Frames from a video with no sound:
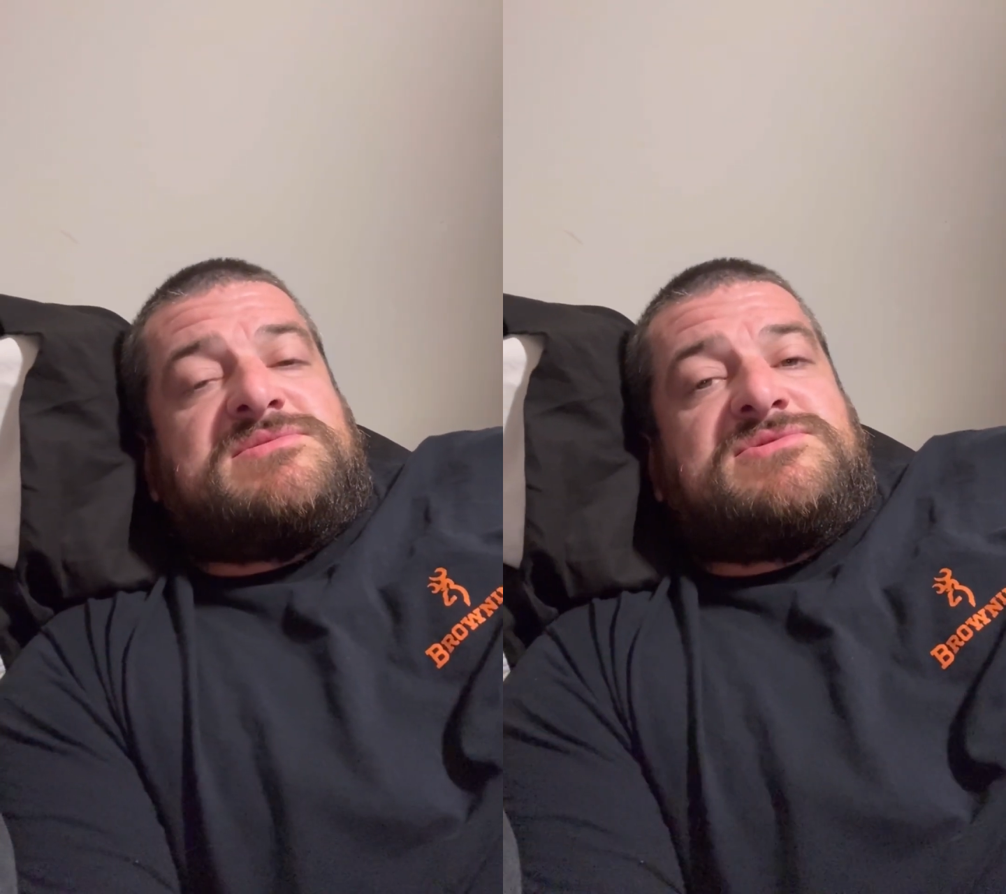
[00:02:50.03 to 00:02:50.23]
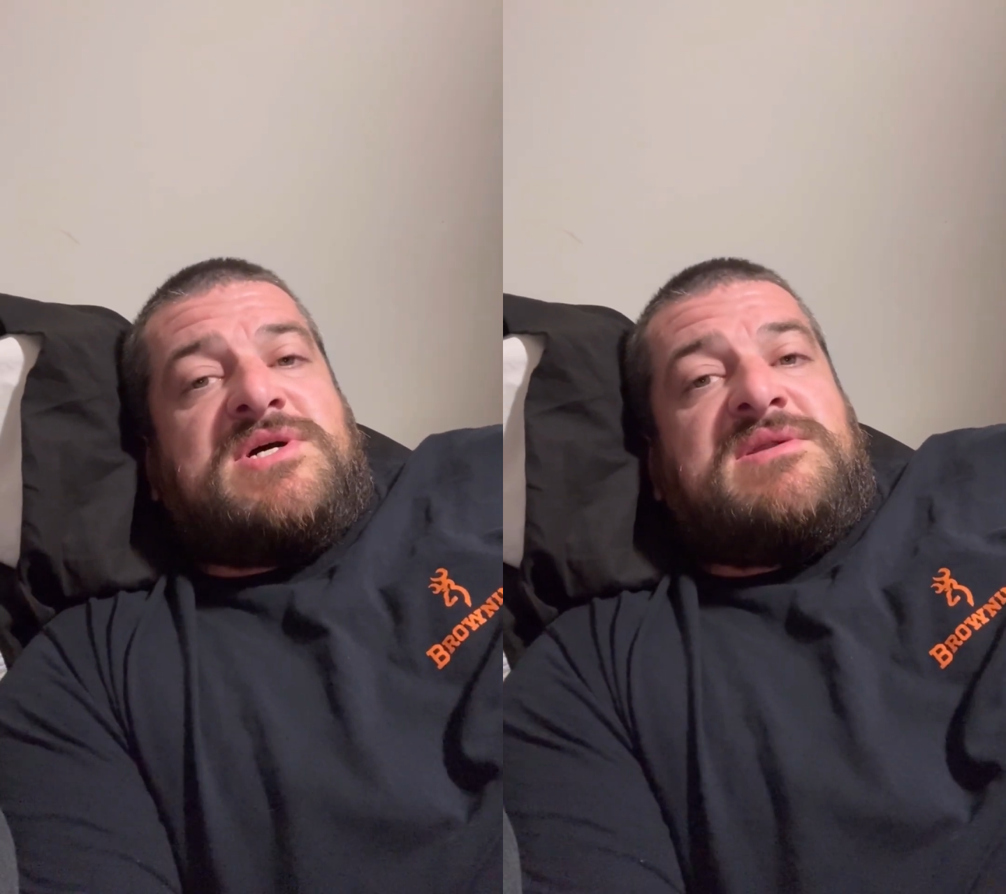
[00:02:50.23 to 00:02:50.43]

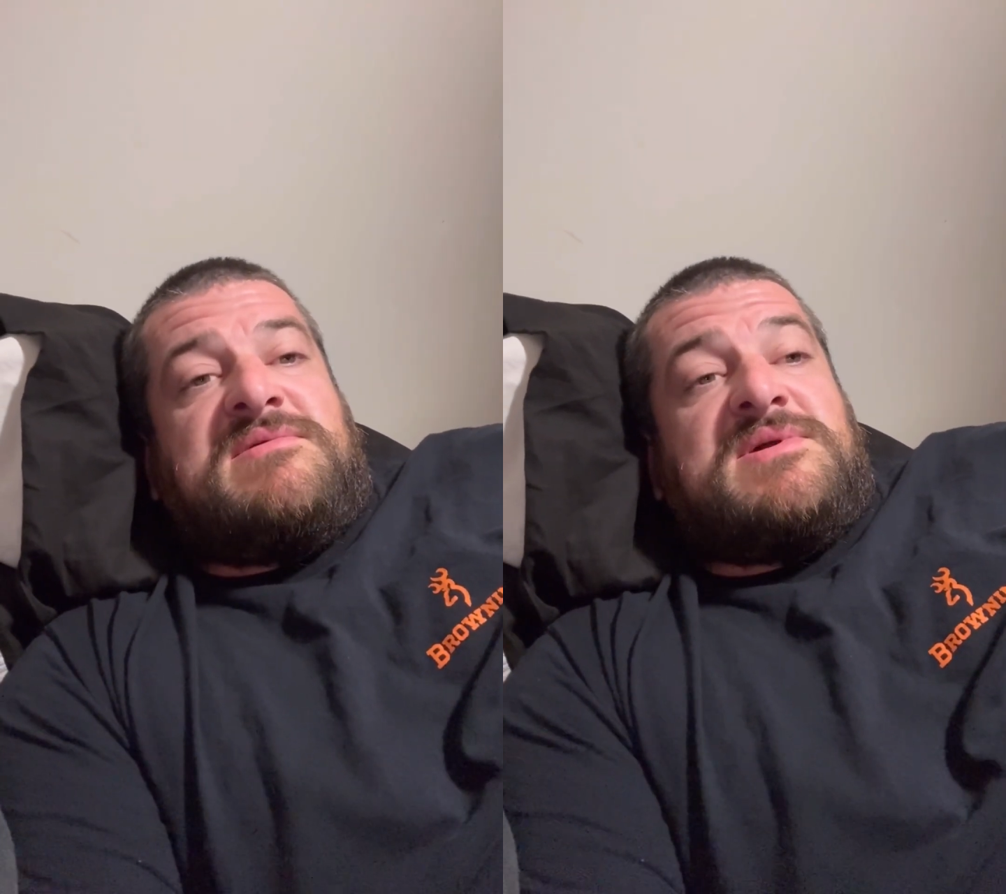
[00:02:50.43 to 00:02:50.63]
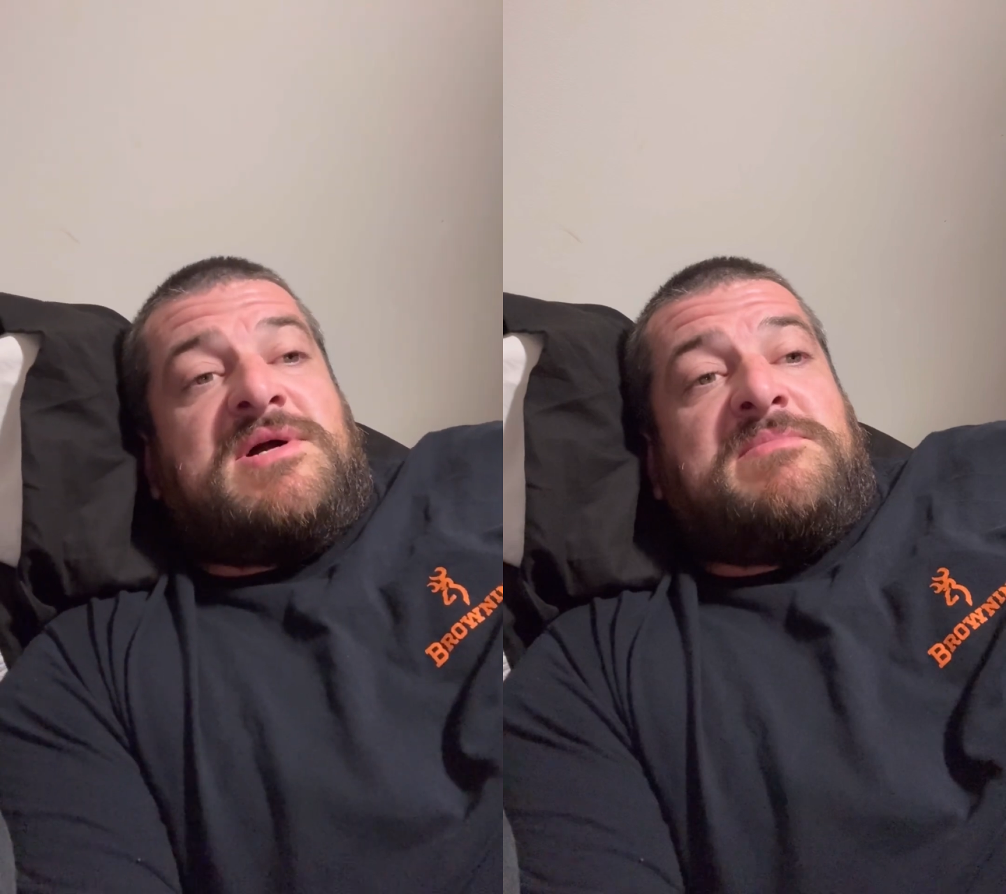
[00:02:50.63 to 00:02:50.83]
trying
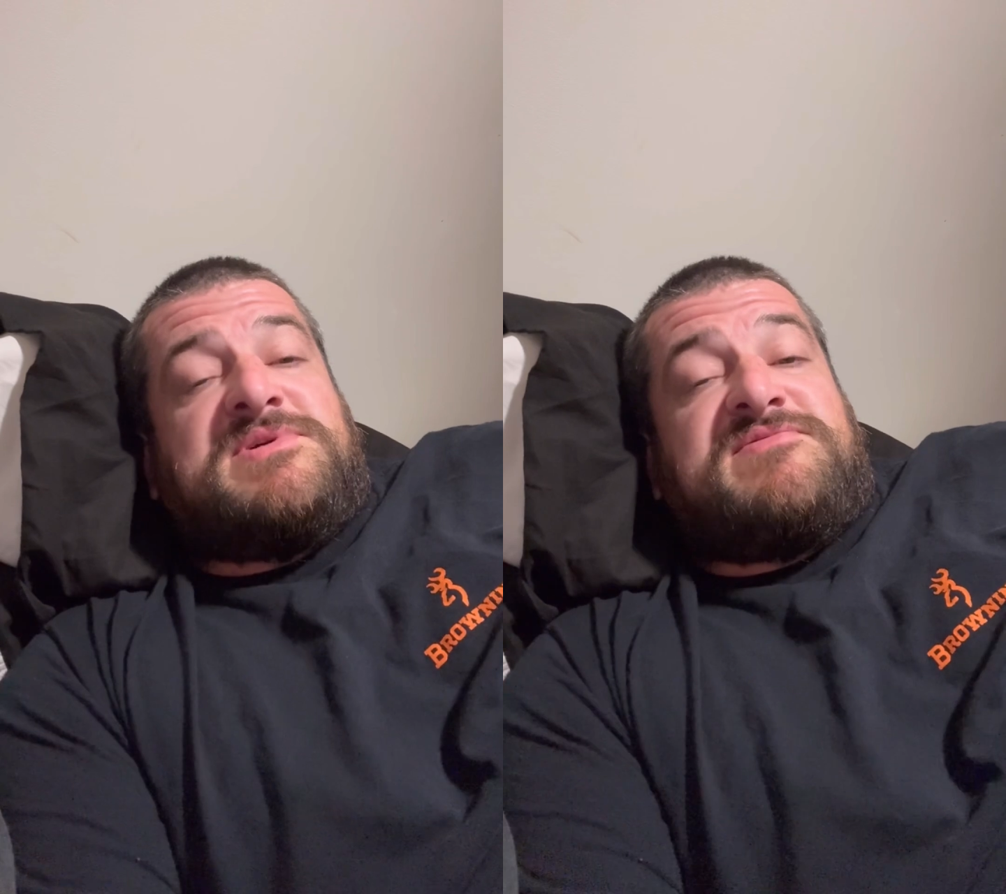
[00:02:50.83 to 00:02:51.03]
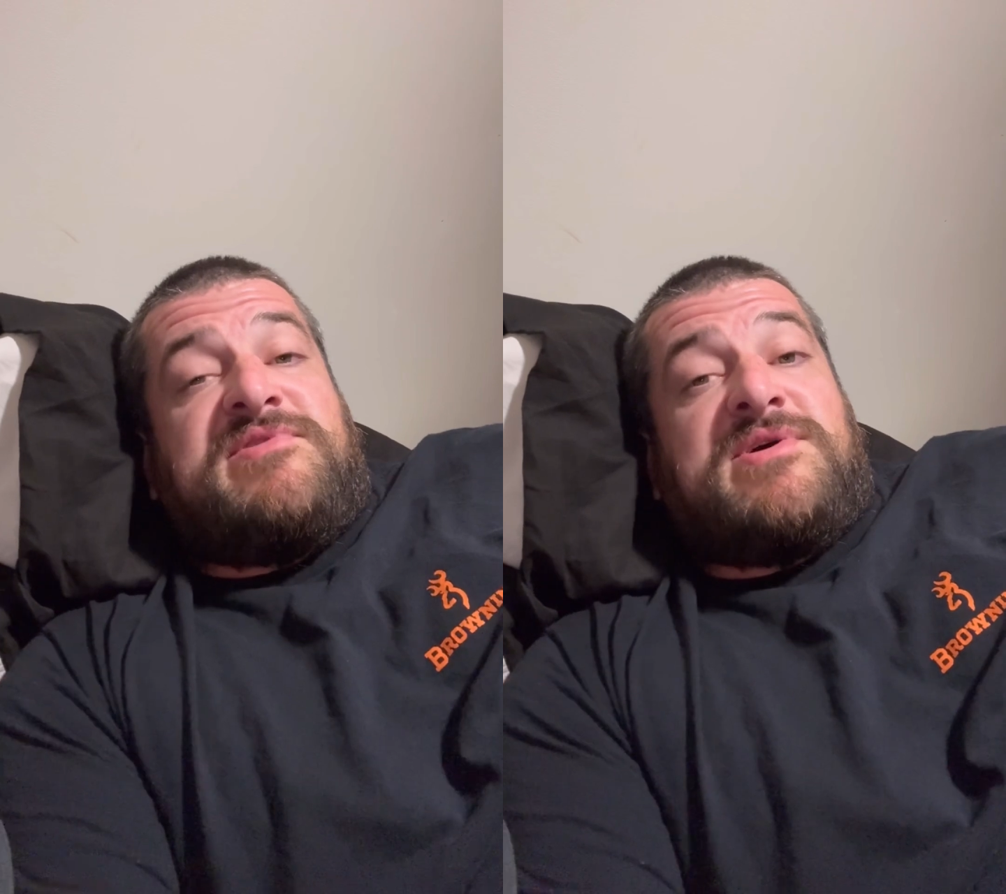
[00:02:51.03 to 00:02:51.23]
to help
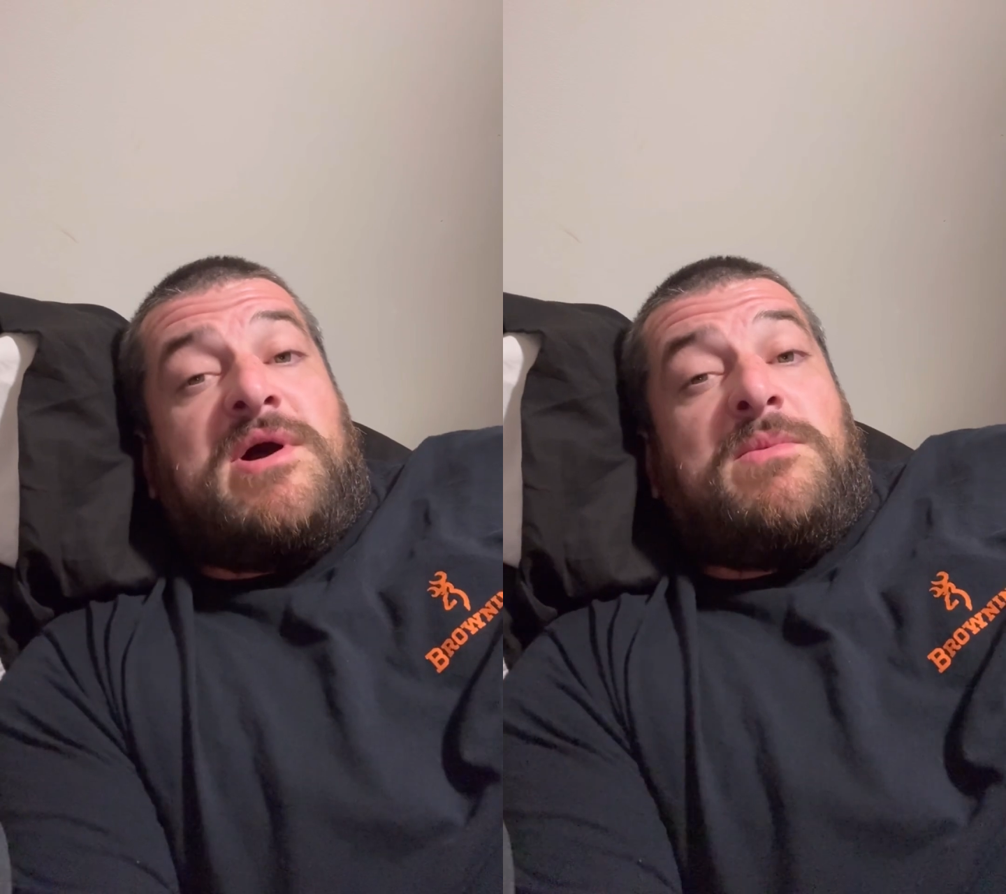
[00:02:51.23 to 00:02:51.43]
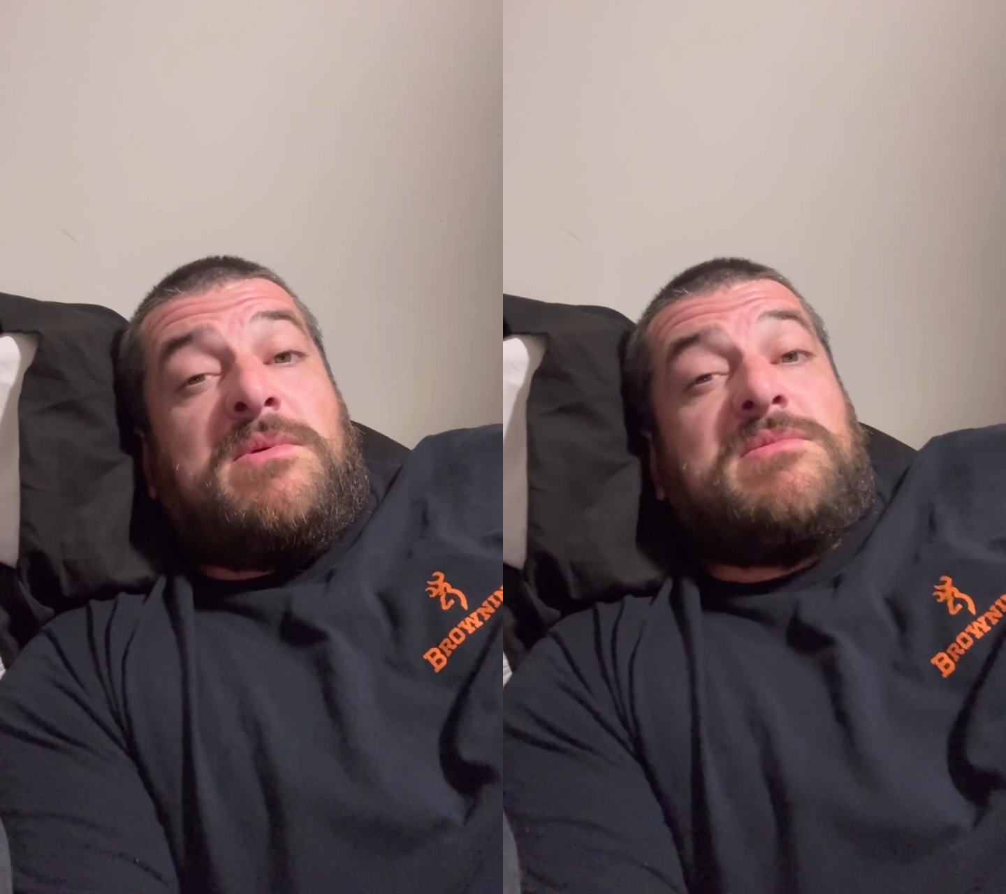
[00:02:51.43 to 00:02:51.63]
us figure
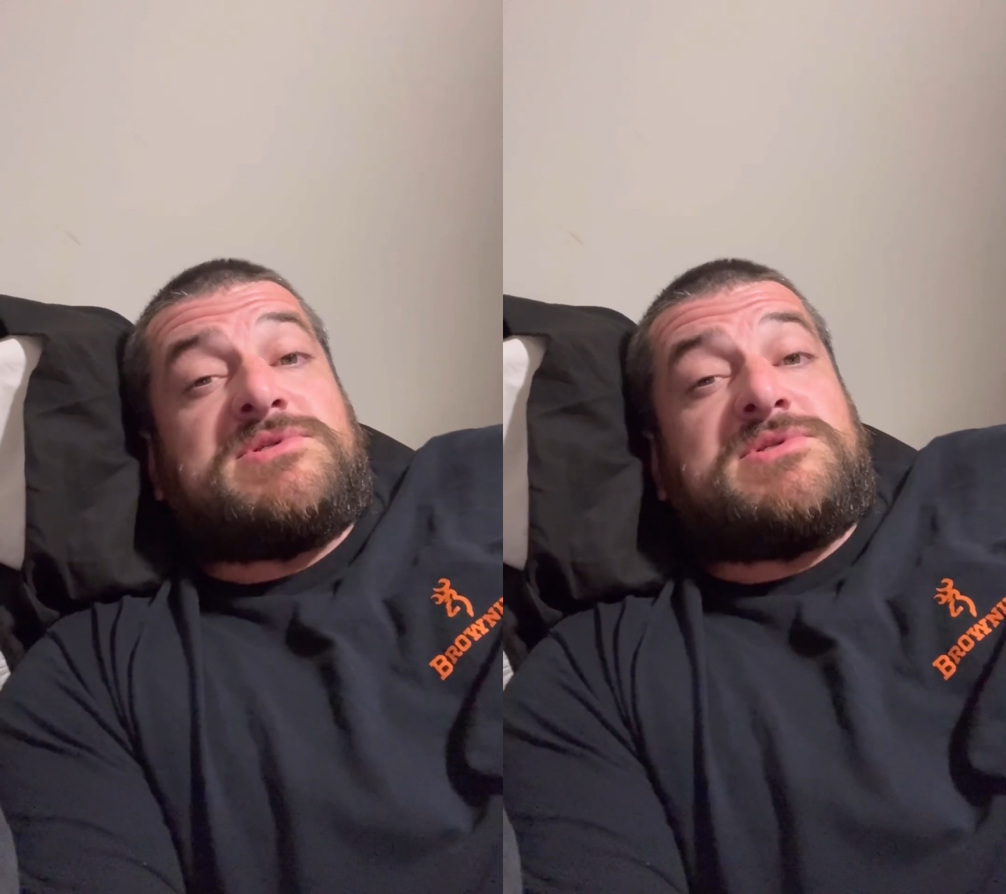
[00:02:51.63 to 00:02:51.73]
out what